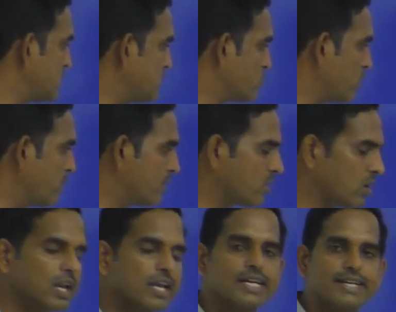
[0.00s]
This will be
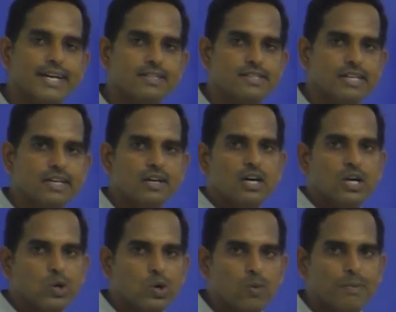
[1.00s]
calling it as a
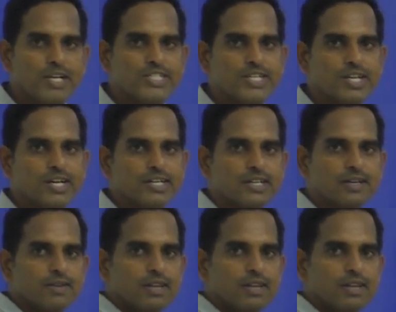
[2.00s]
row measure order.